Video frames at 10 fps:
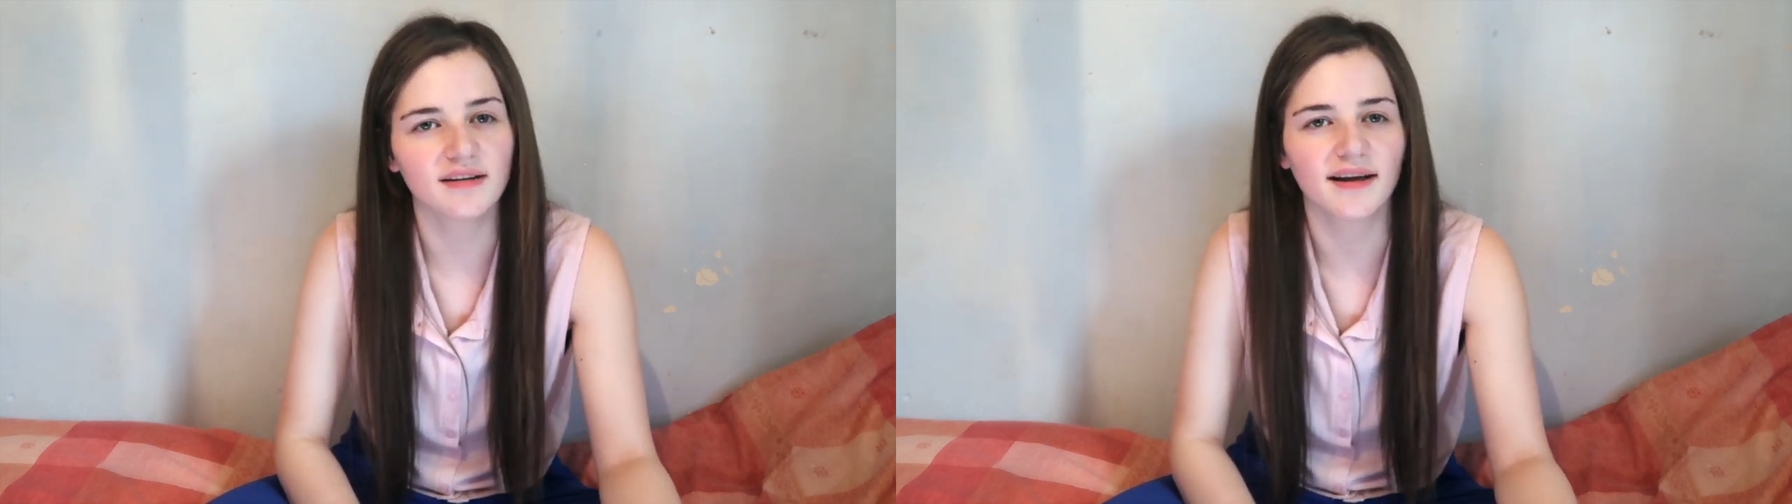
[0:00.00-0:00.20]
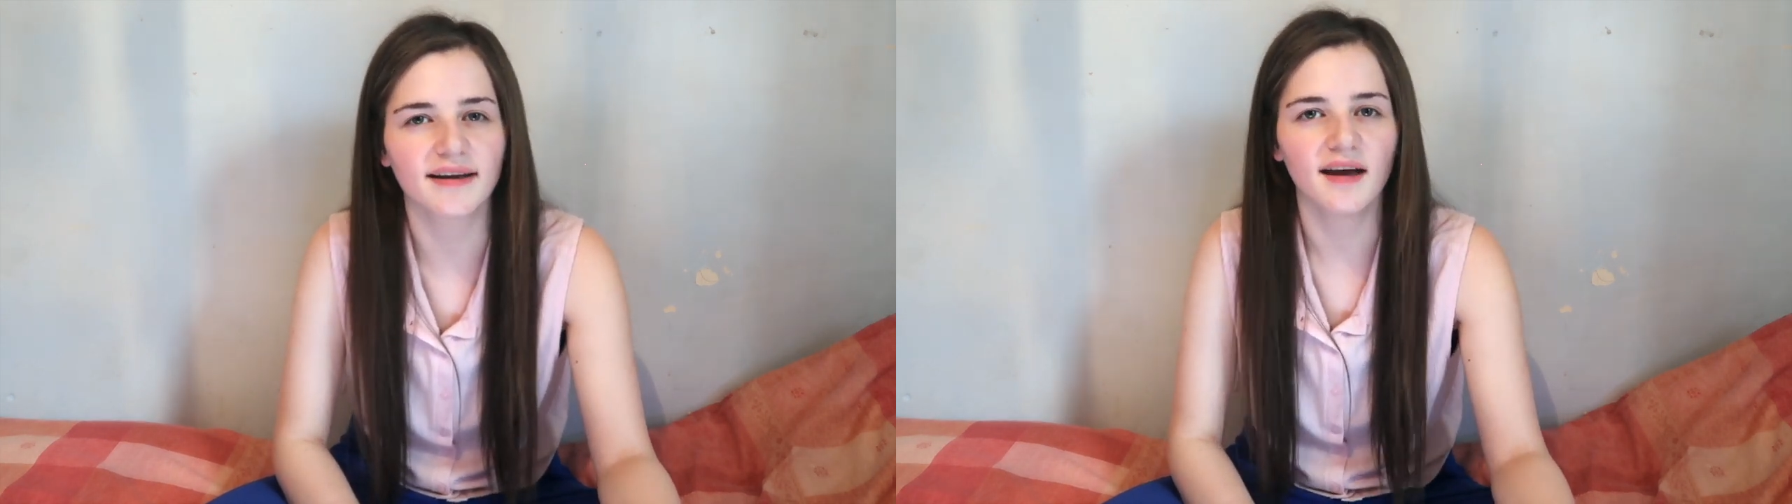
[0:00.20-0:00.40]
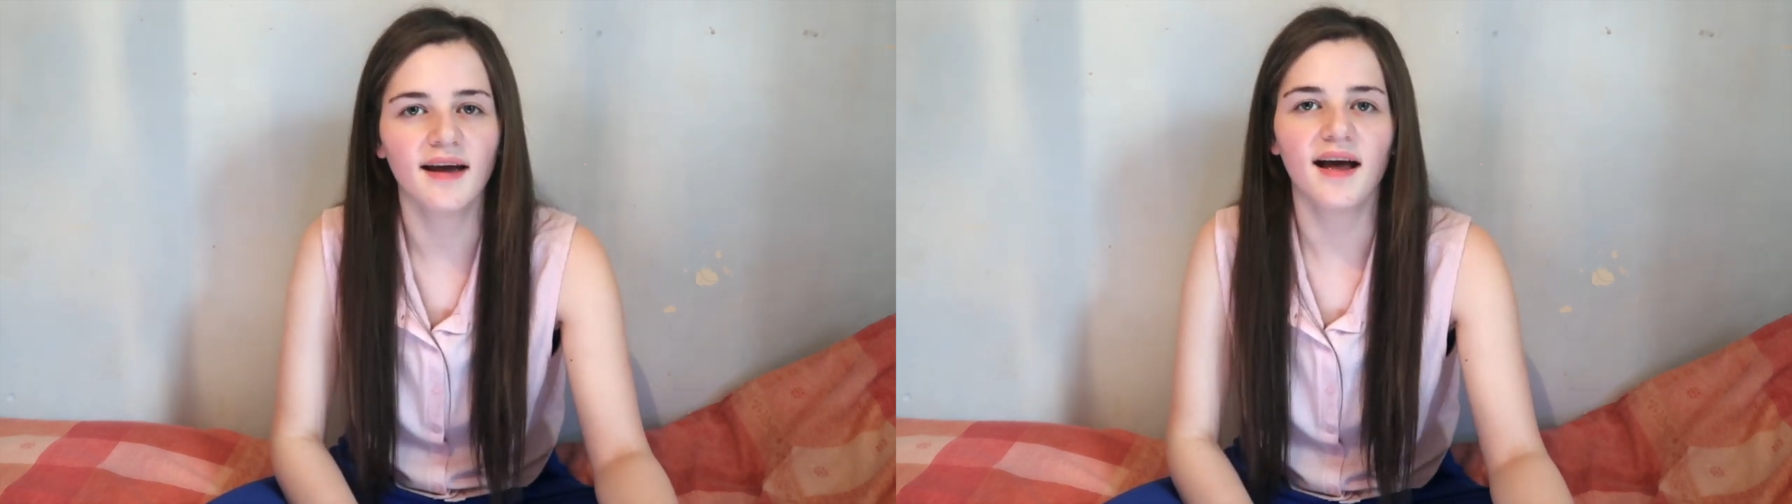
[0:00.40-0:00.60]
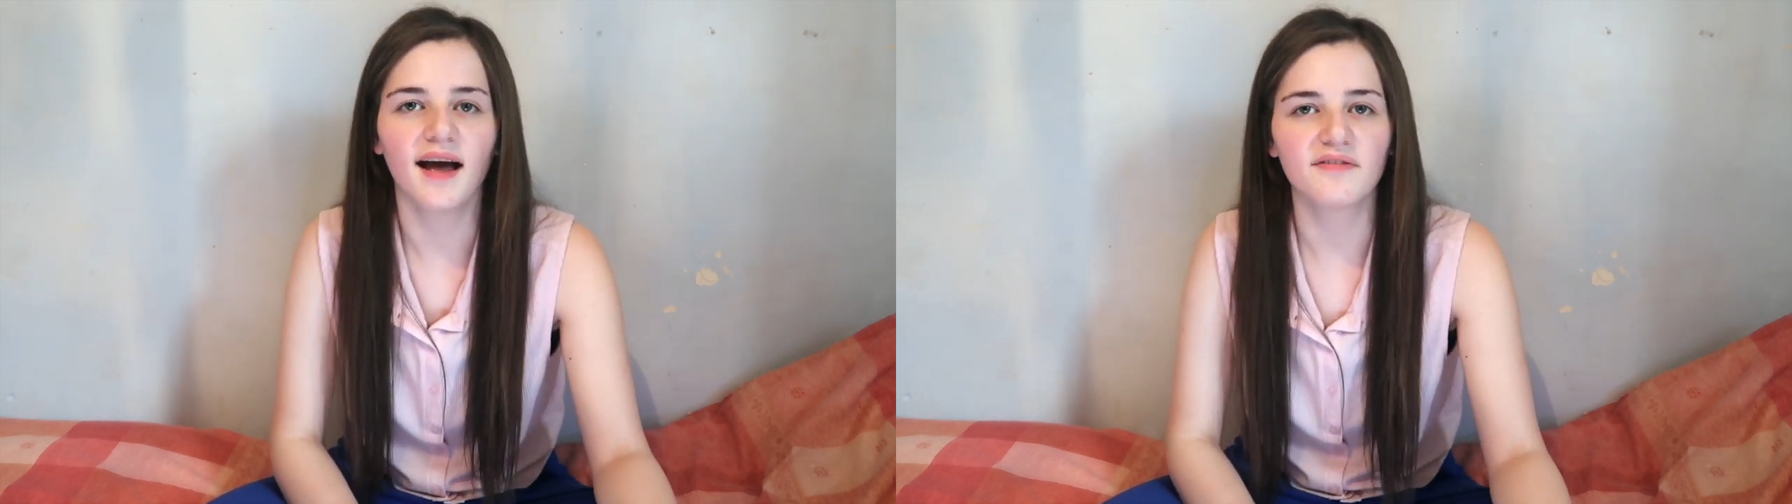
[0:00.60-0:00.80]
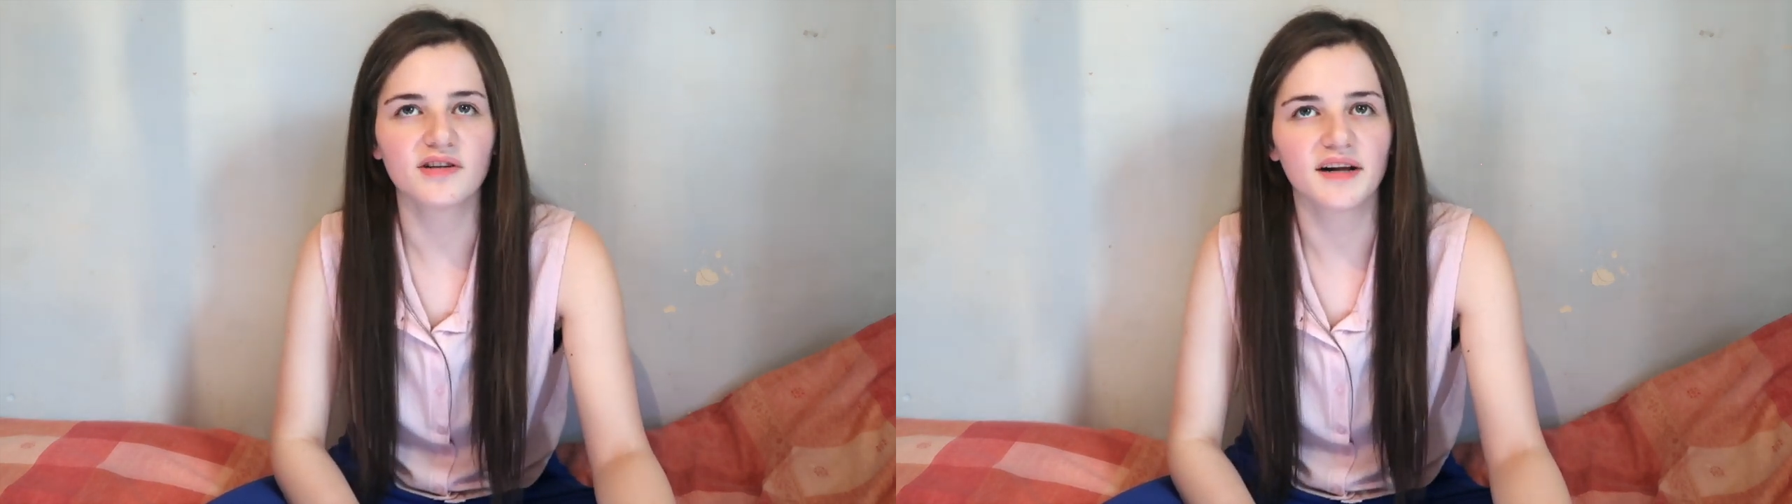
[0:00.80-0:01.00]
And like,
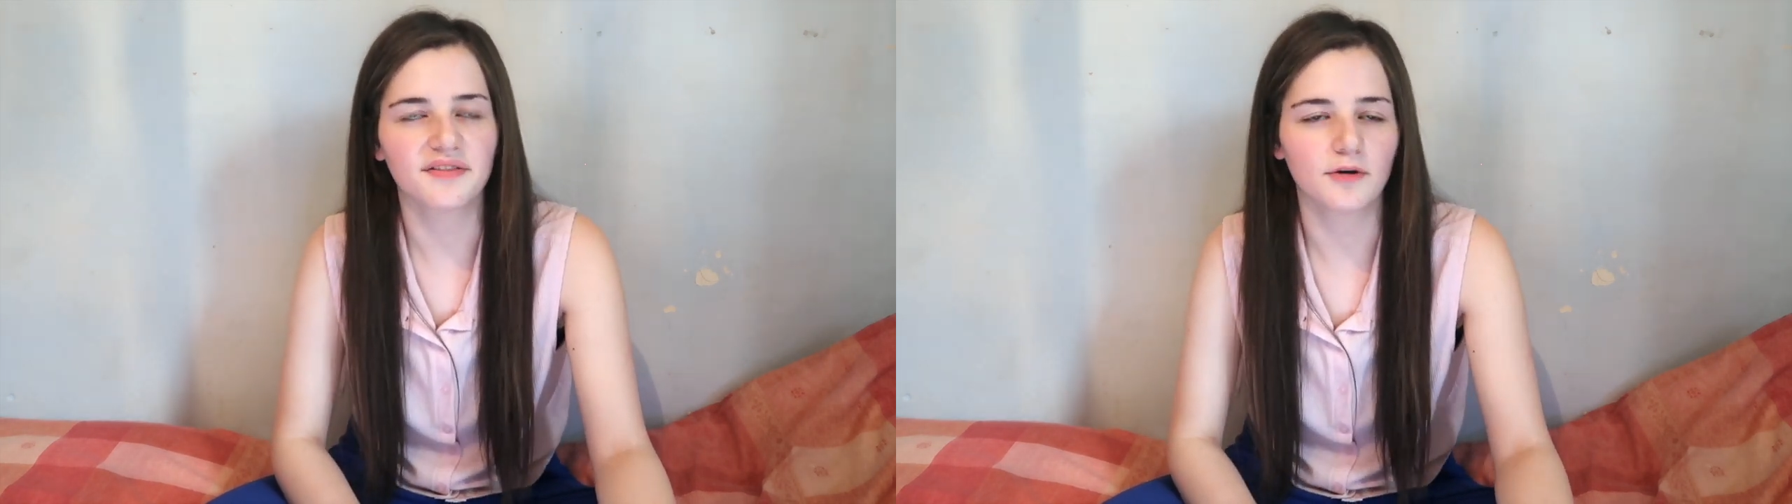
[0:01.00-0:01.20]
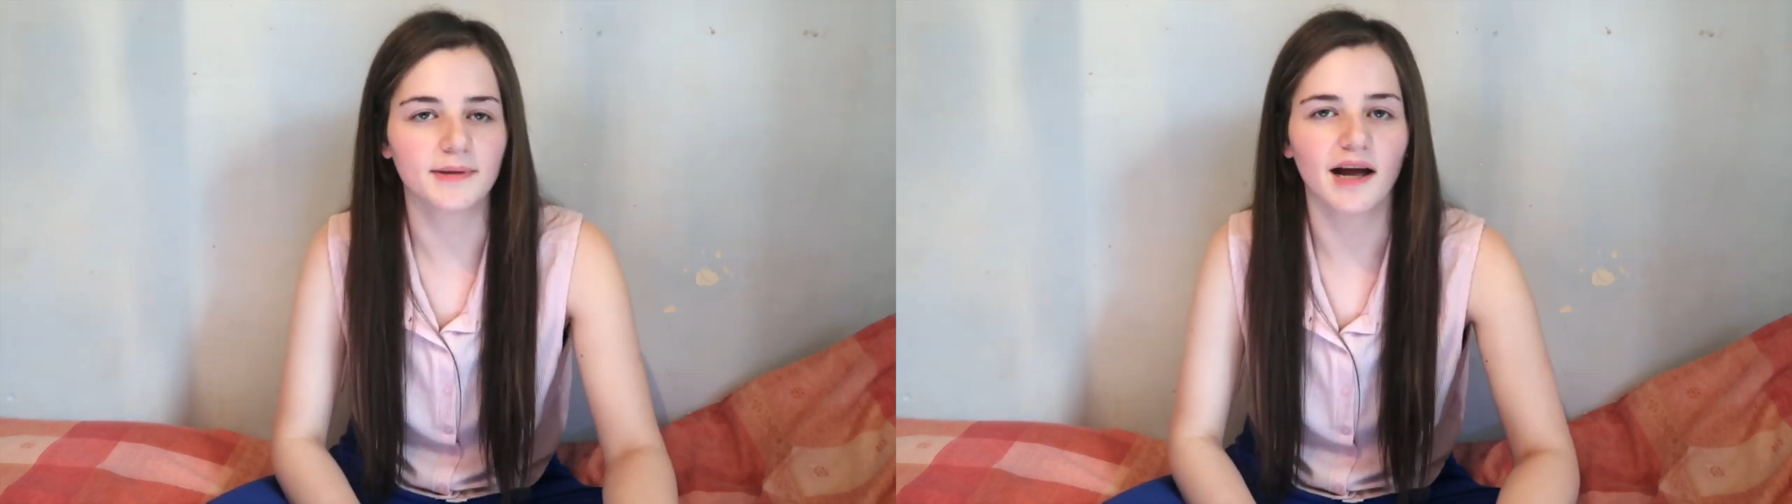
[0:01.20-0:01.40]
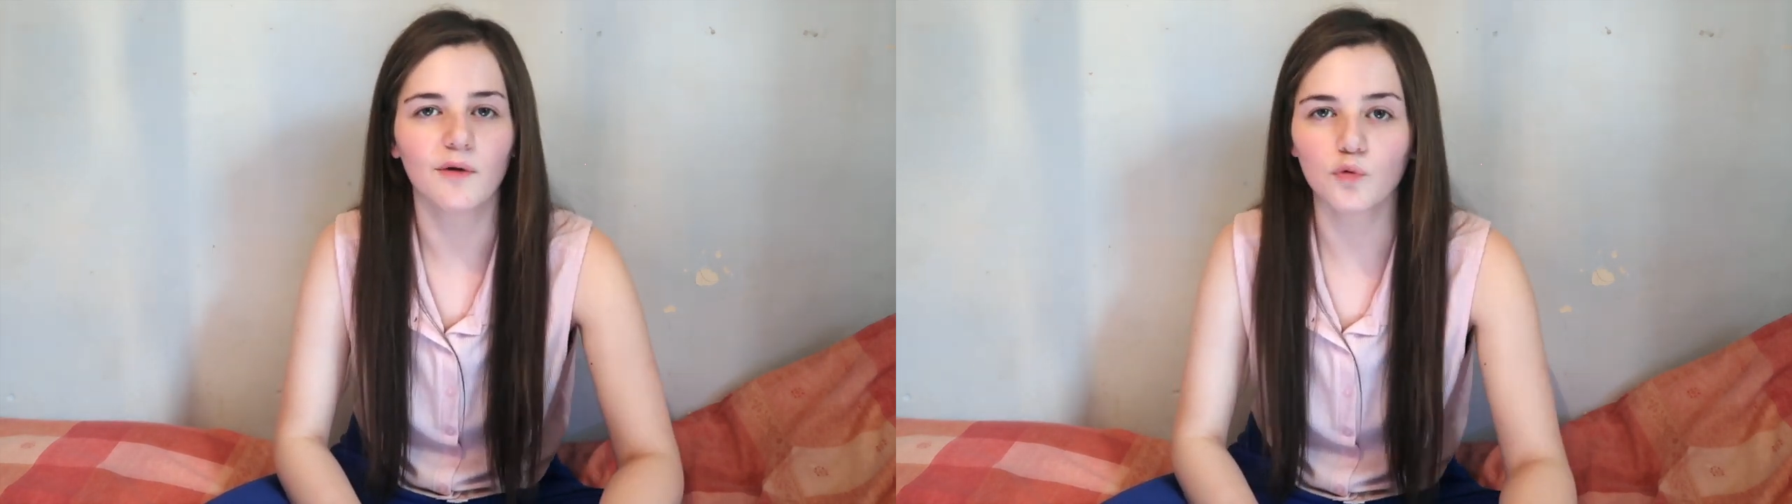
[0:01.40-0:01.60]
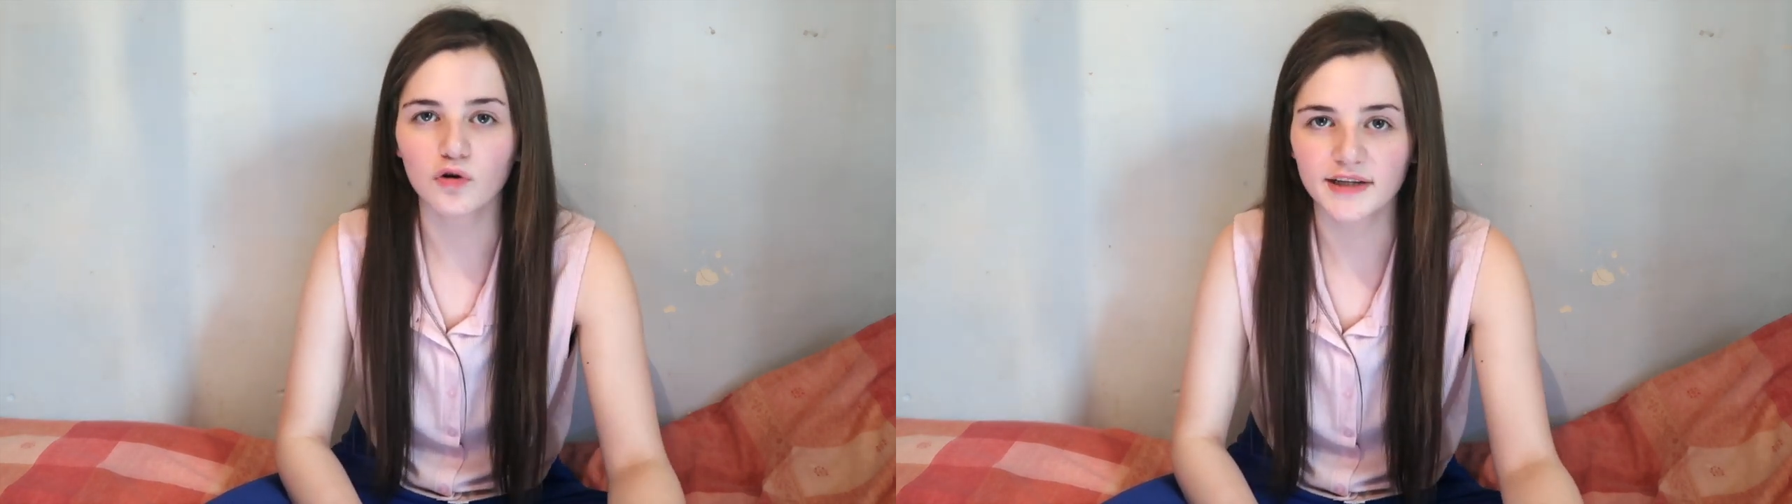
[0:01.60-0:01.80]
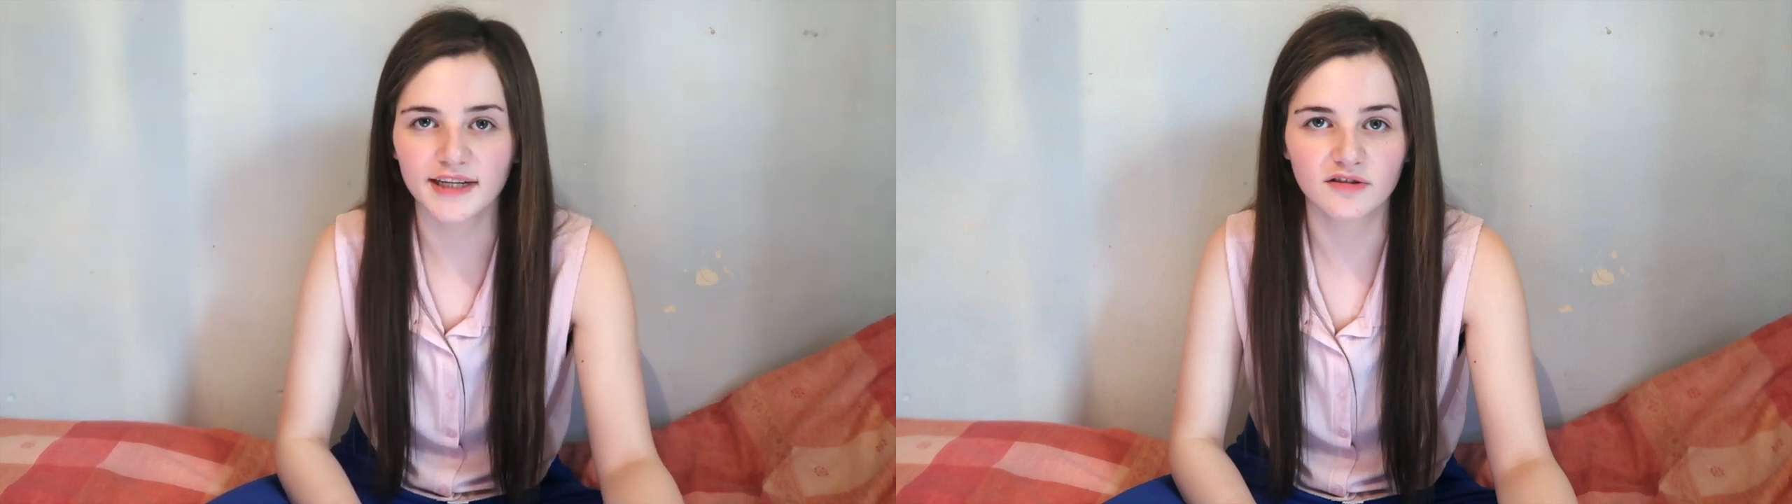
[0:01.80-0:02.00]
I feel like they'll be like
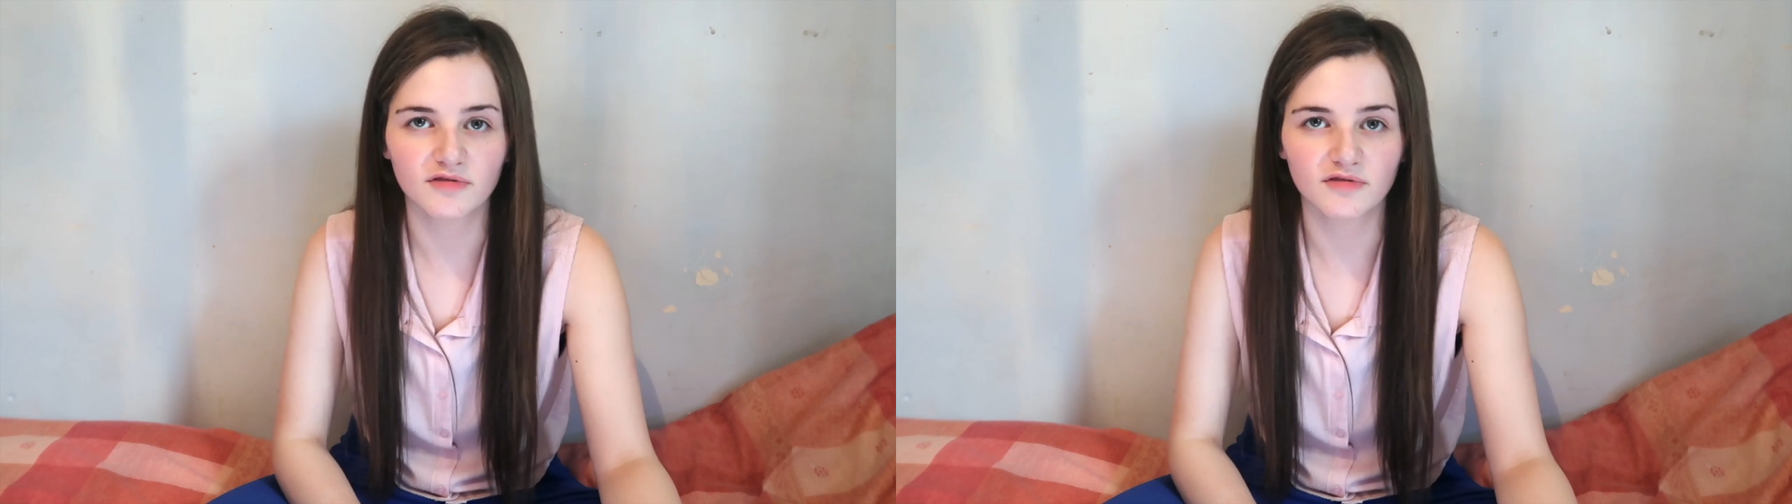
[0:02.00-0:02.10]
walking